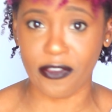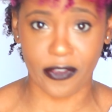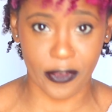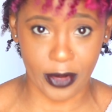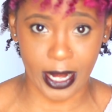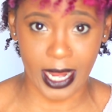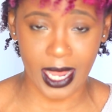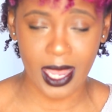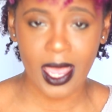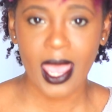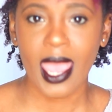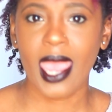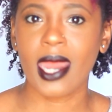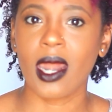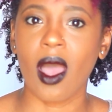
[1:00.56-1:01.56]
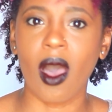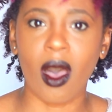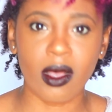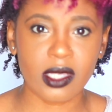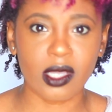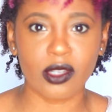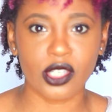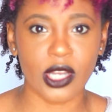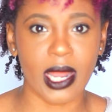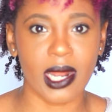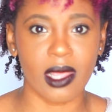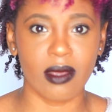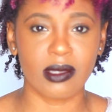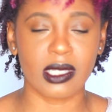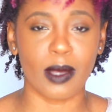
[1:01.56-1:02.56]
free, and also try
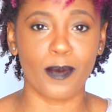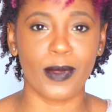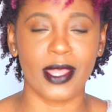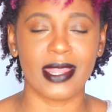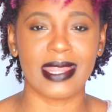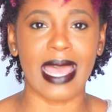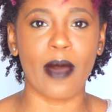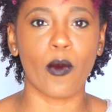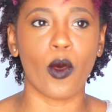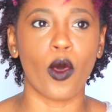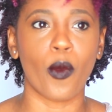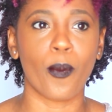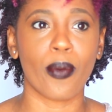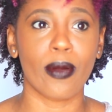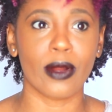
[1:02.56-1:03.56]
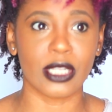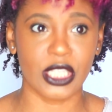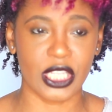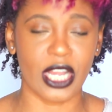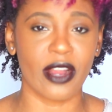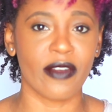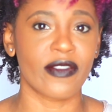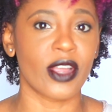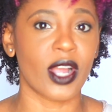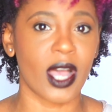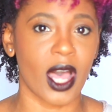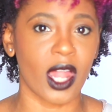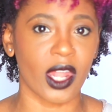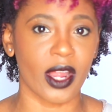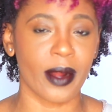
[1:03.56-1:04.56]
to use something that will preserve your
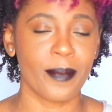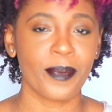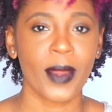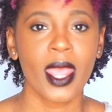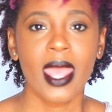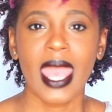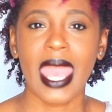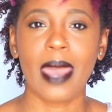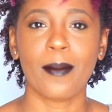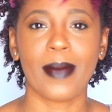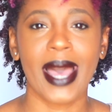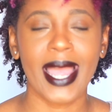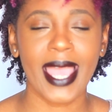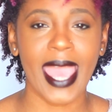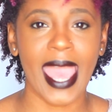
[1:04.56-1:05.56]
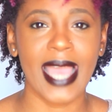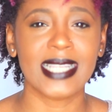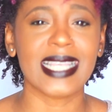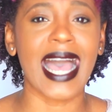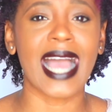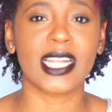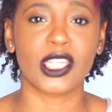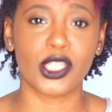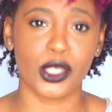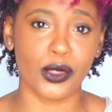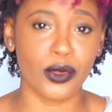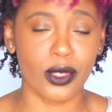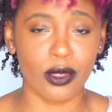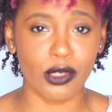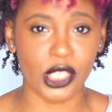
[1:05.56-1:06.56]
color. In my case, I
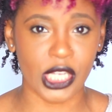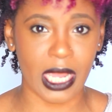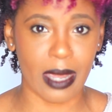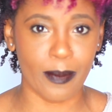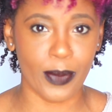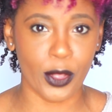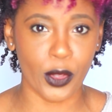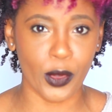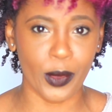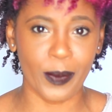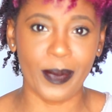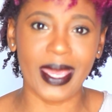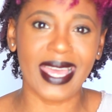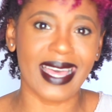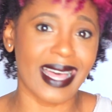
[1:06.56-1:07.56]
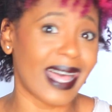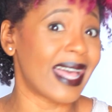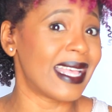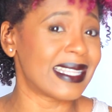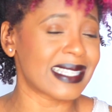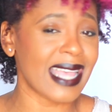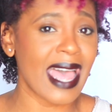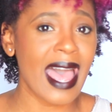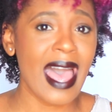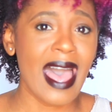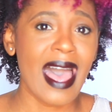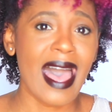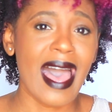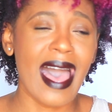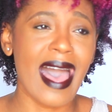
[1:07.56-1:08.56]
do use shampoo because
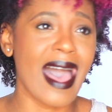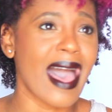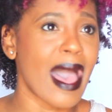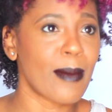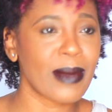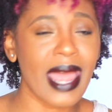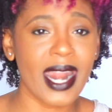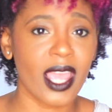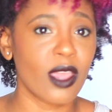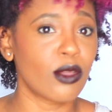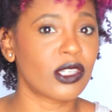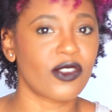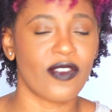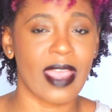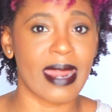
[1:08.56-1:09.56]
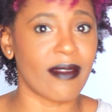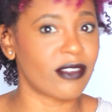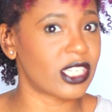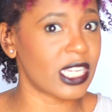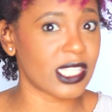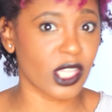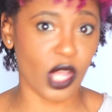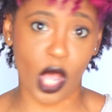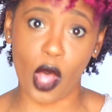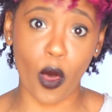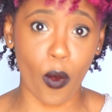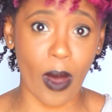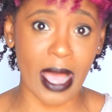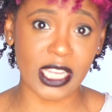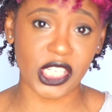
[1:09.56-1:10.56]
I'm not a huge fan of just
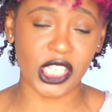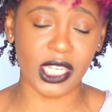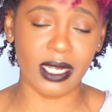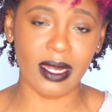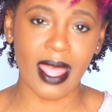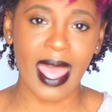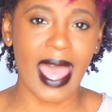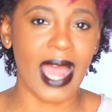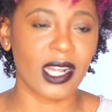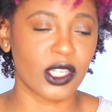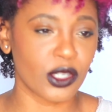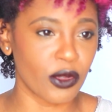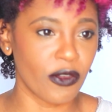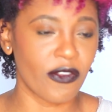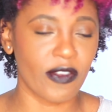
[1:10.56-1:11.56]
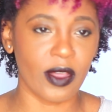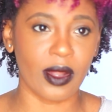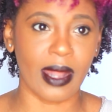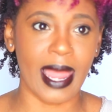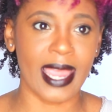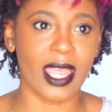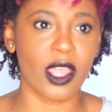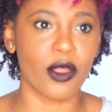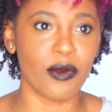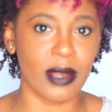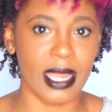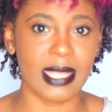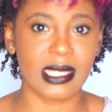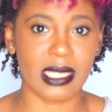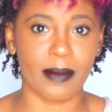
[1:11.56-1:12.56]
co-washing. I do feel like you
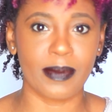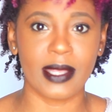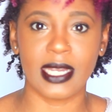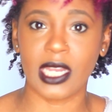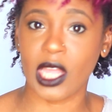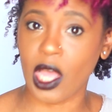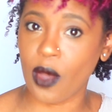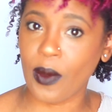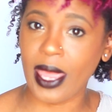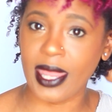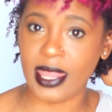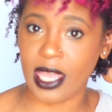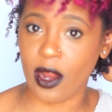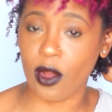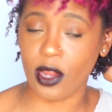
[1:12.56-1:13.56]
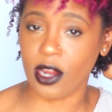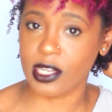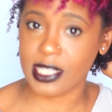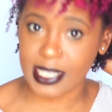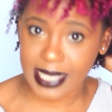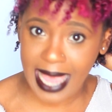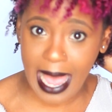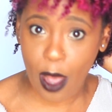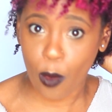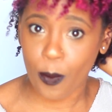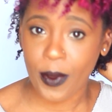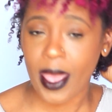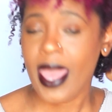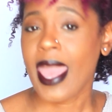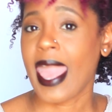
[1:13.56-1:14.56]
need something to go in there on your scalp
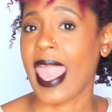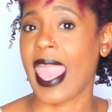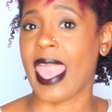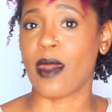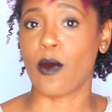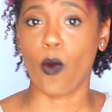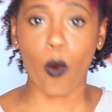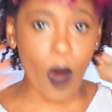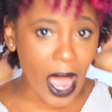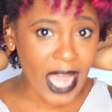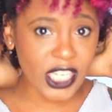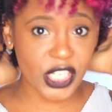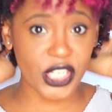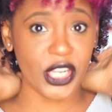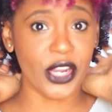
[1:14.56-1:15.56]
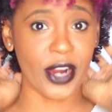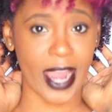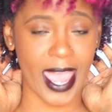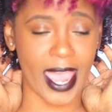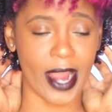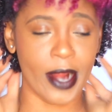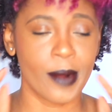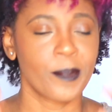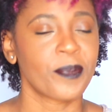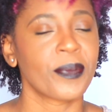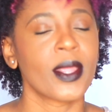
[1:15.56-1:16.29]
and wash your hair.